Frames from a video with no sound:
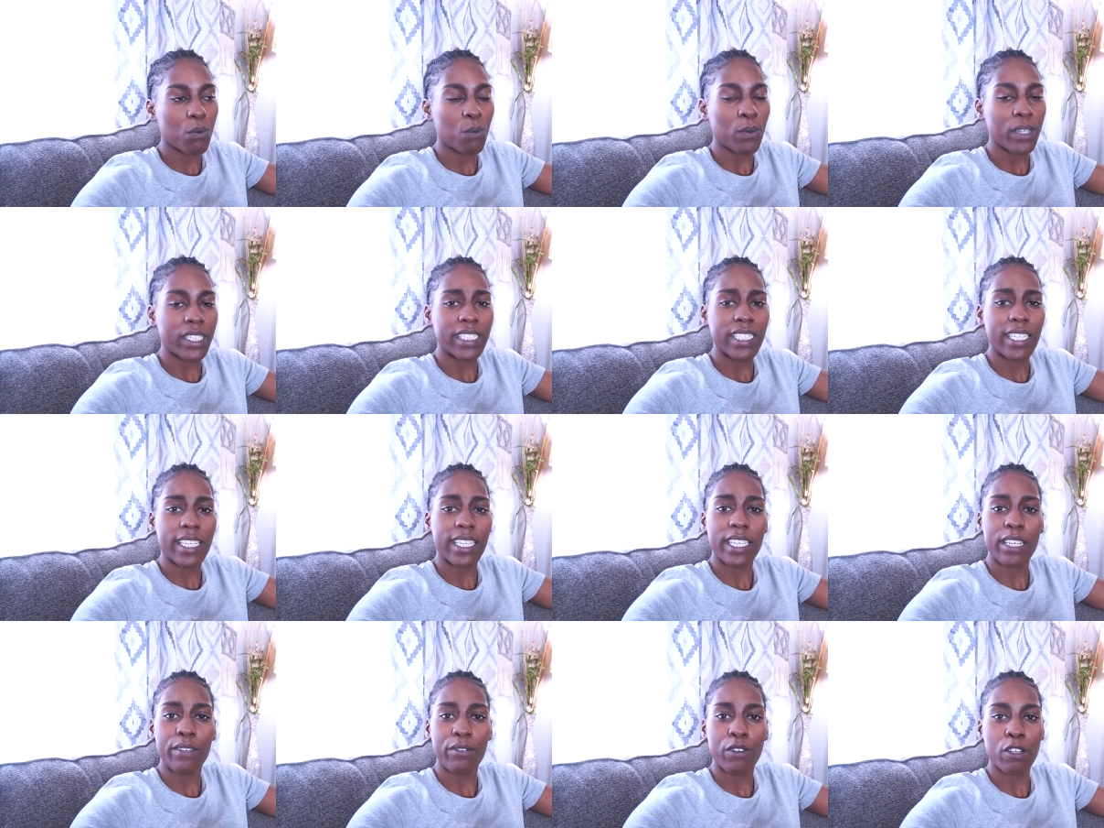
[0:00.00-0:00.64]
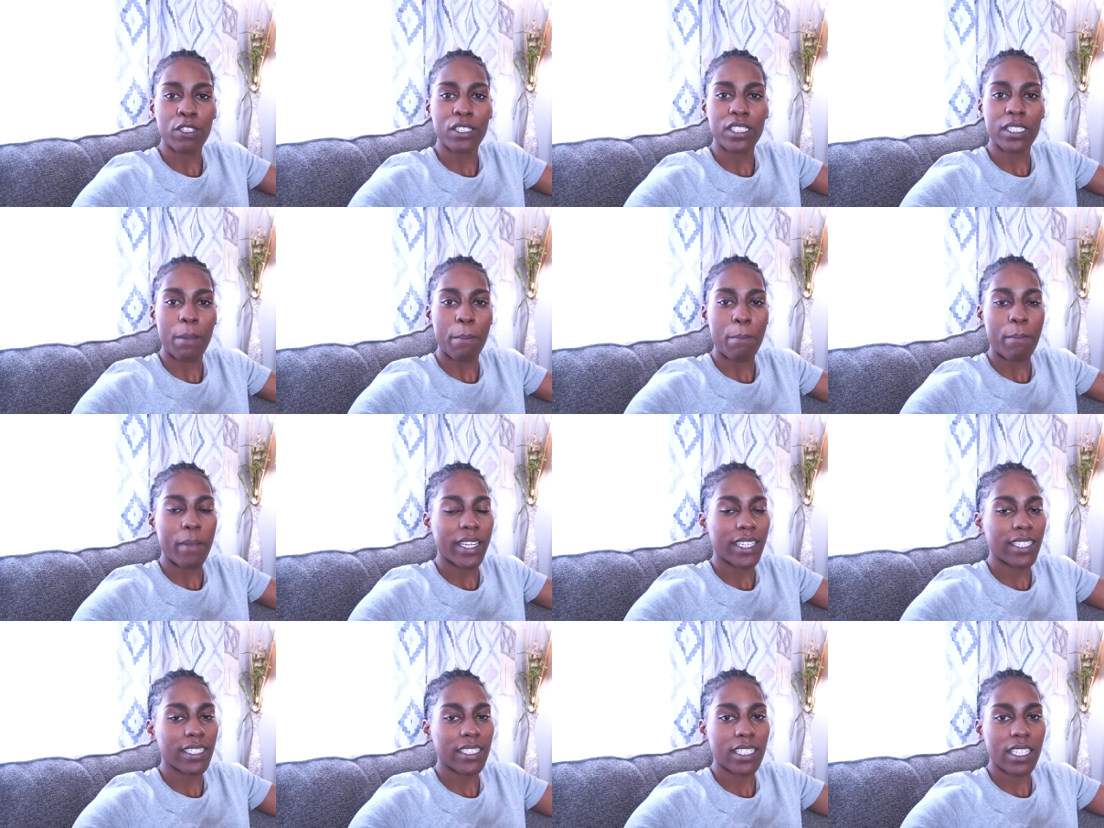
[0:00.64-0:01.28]
We did give her some
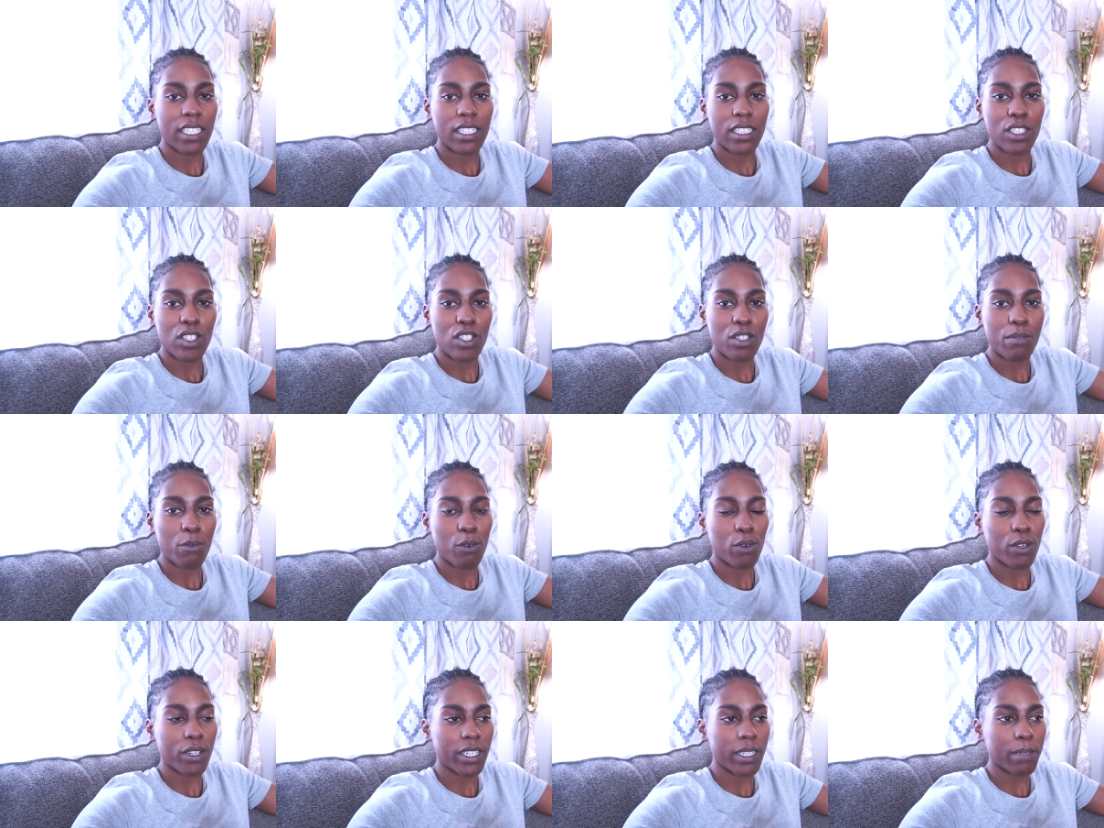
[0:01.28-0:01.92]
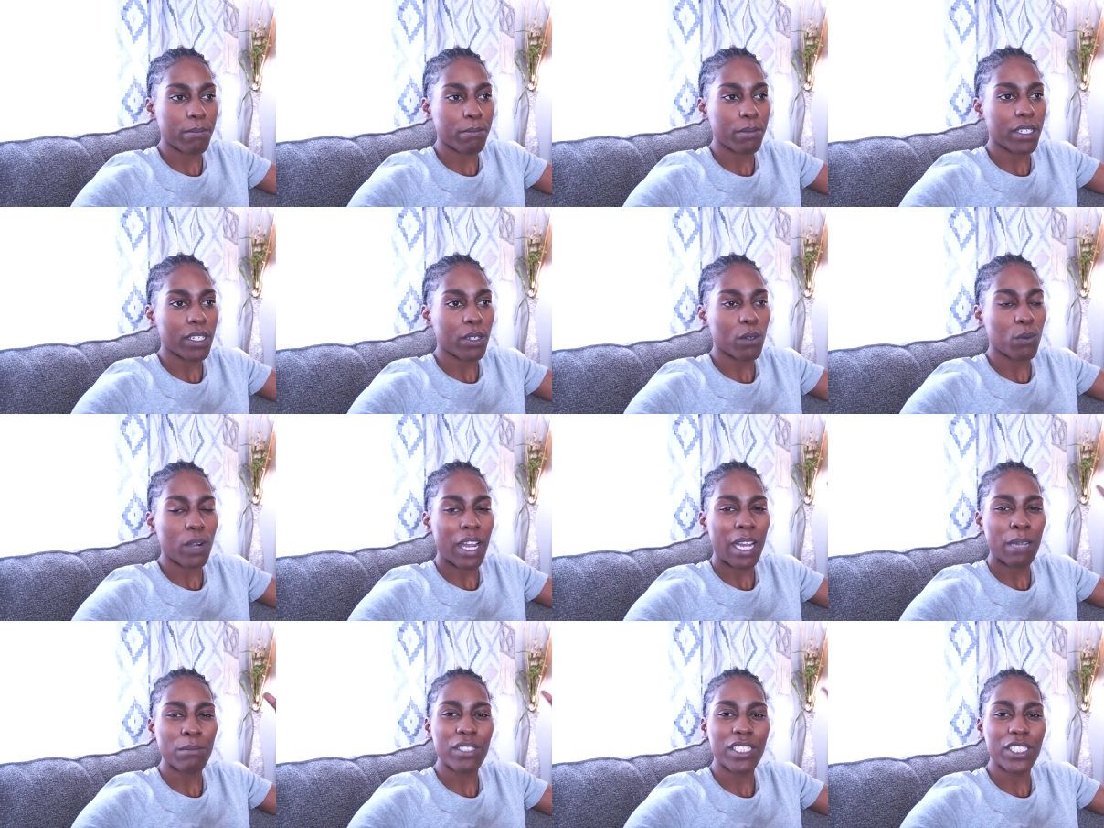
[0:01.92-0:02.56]
medicine this morning, but
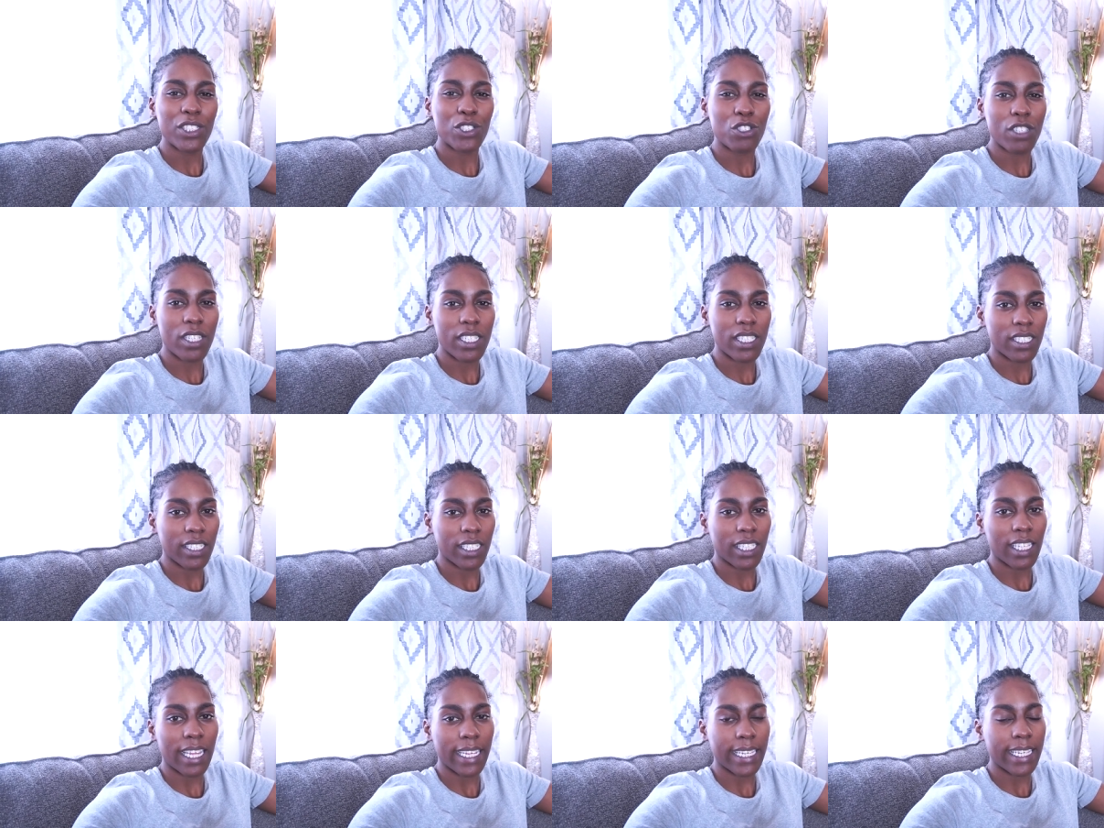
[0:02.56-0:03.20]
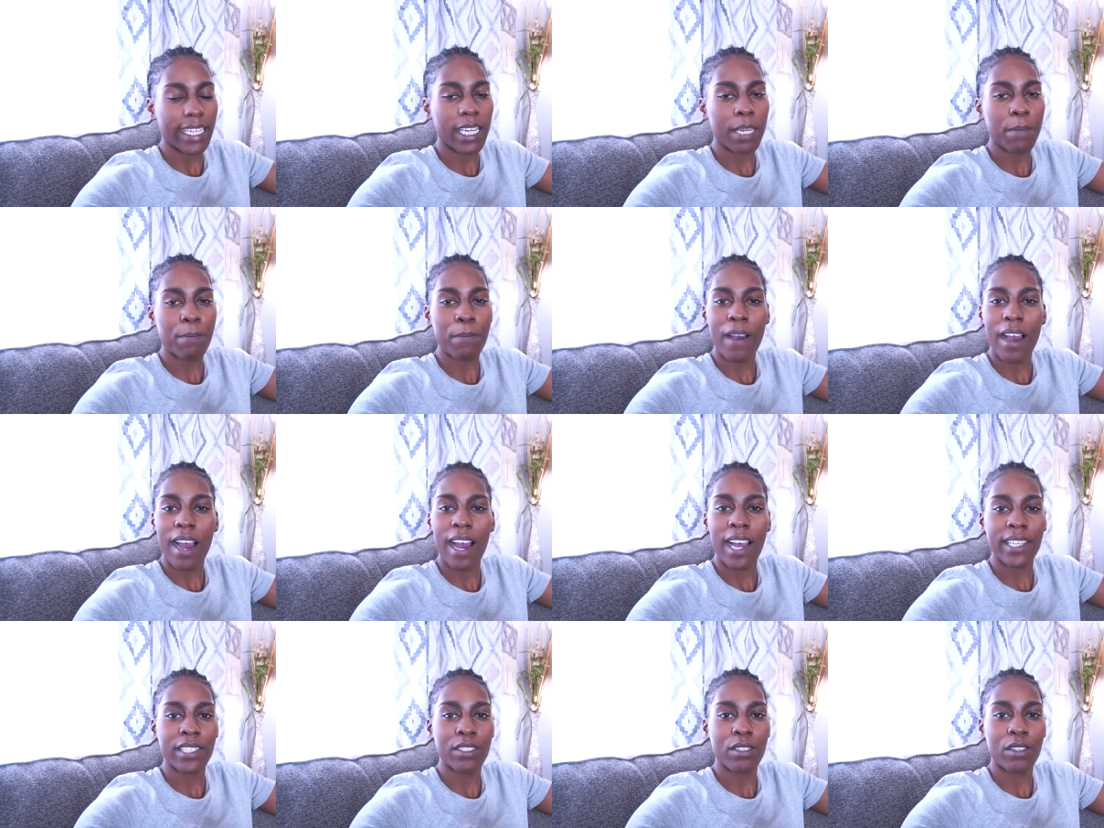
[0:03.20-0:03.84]
I'm just trying to like keep an
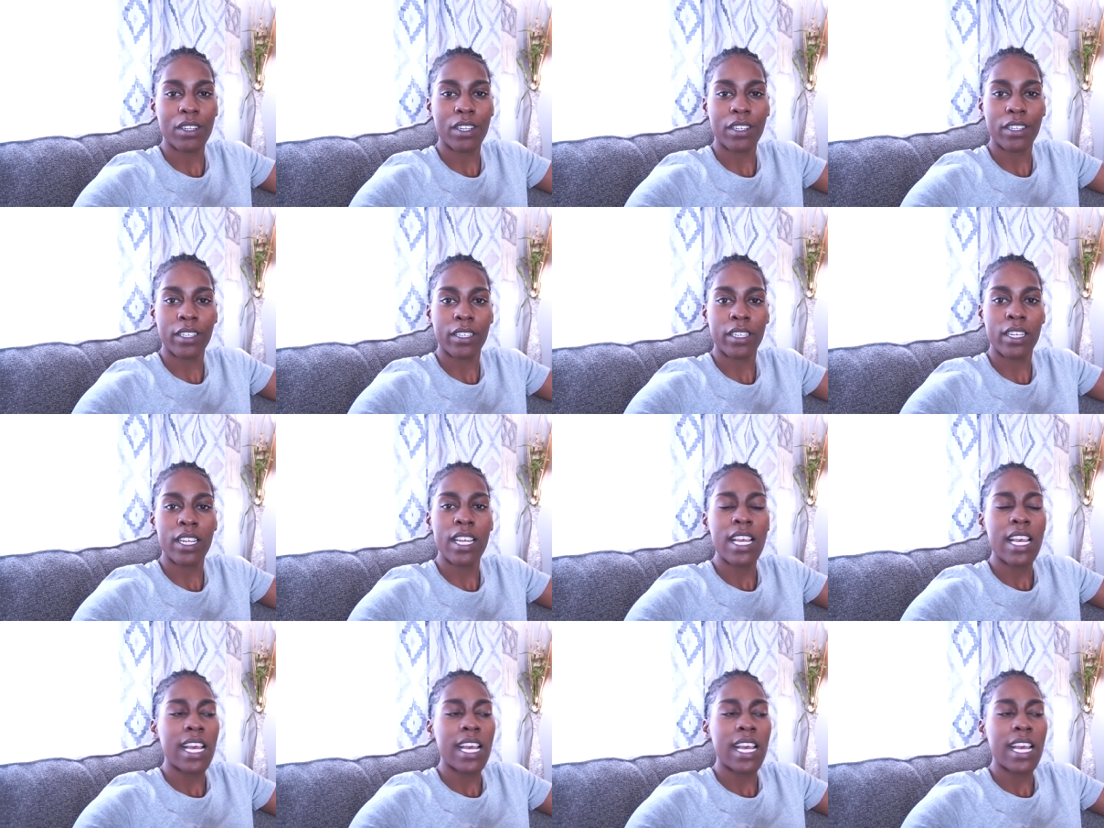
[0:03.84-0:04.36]
eye on her.